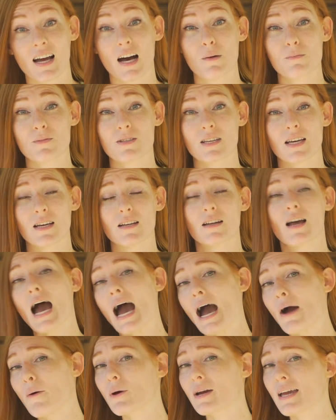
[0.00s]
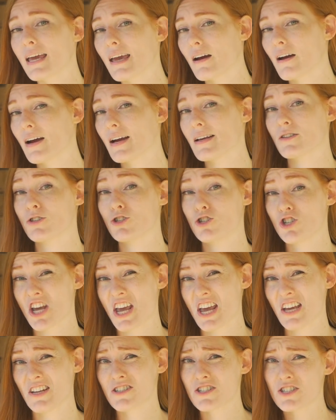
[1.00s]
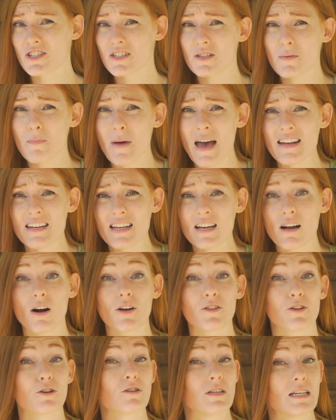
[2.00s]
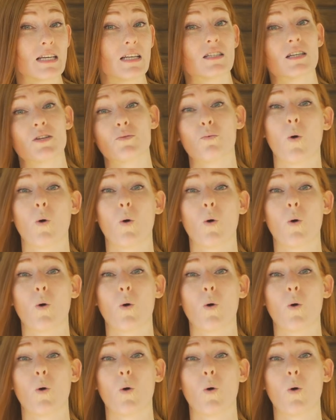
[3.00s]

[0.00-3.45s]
comes in, our care has changed depending on their needs and